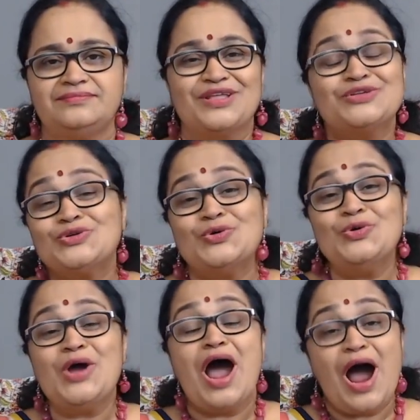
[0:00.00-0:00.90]

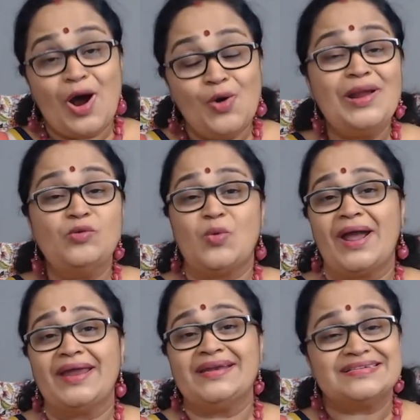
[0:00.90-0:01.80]
So, how and
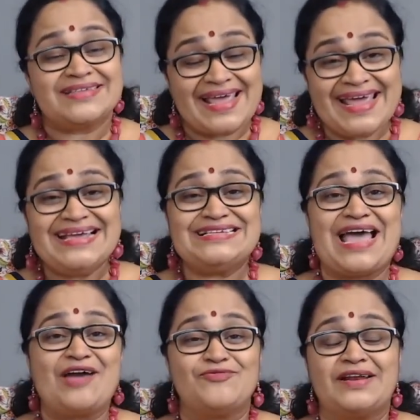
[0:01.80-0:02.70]
why does age
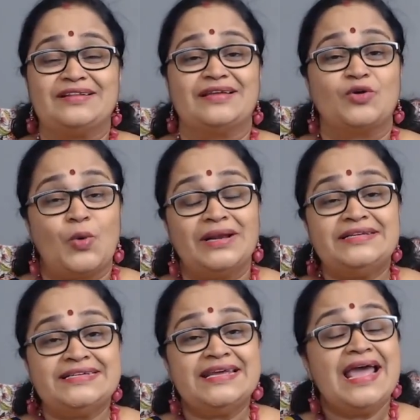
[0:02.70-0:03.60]
affect the
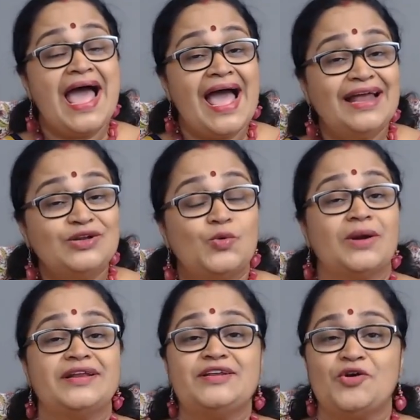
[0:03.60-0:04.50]
quality and
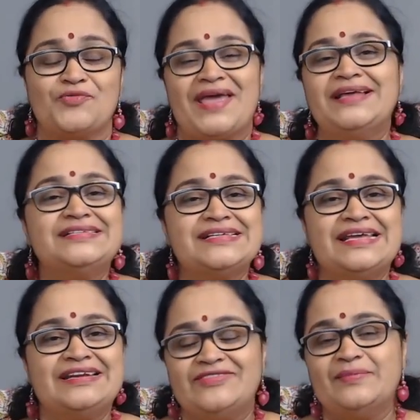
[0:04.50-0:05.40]
quantity of eggs
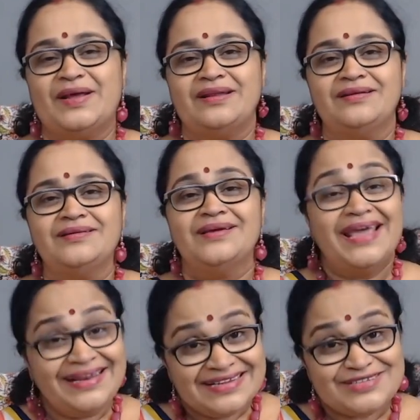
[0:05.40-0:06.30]
in women?
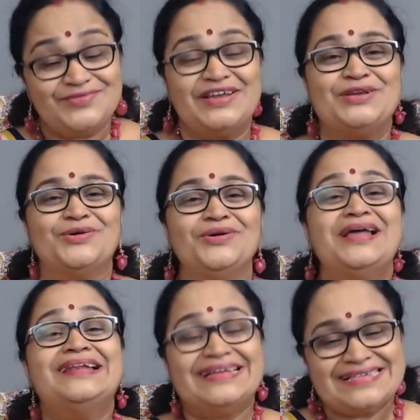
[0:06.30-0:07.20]
In this video,
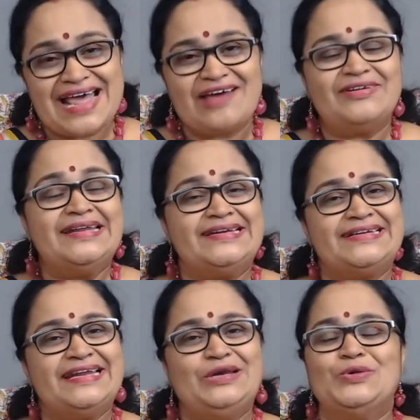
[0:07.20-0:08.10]
let's have a
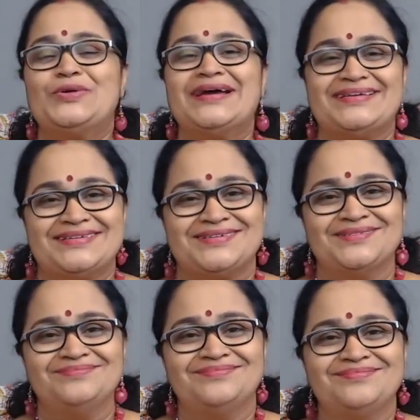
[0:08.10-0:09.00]
detailed look at it.
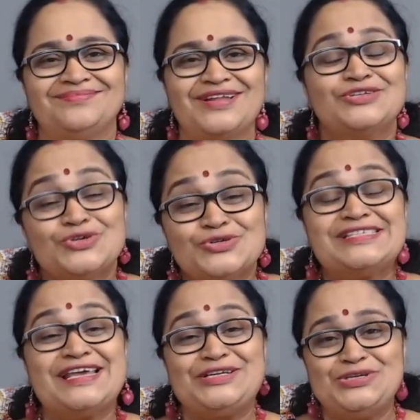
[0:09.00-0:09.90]
So,
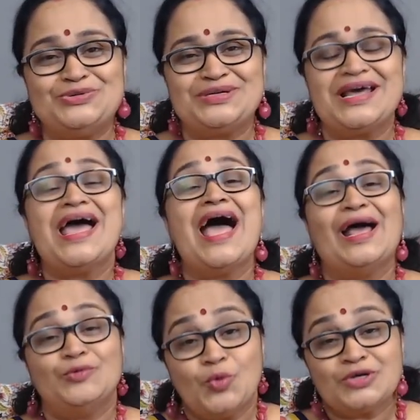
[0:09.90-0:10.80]
stay tuned
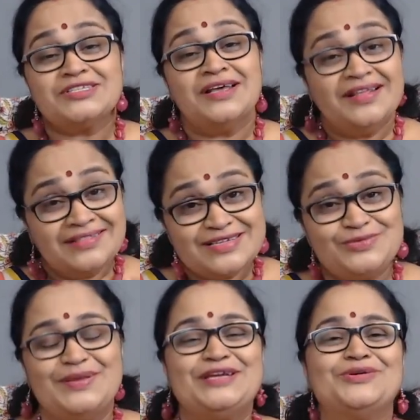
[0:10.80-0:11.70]
and watch this
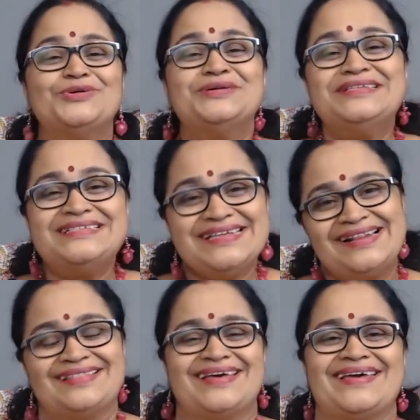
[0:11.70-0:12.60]
video
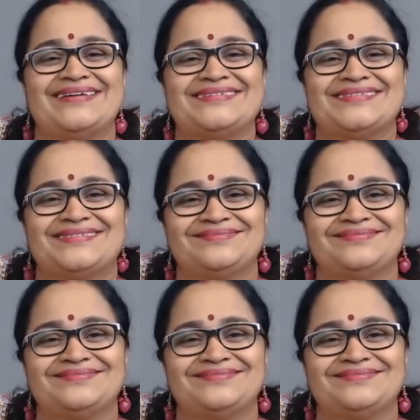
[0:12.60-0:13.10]
till the end.